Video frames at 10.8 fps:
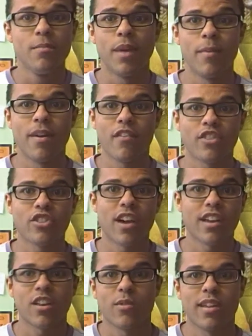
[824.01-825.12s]
be a bit of a
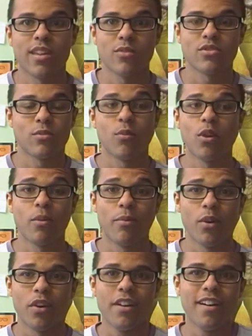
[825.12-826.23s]
psycho and kill someone,
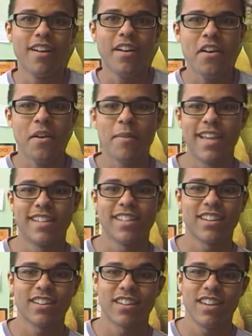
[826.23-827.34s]
but
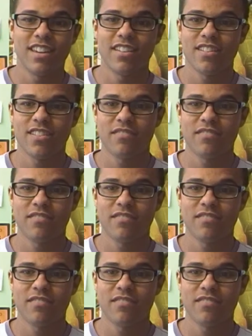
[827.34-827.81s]
basically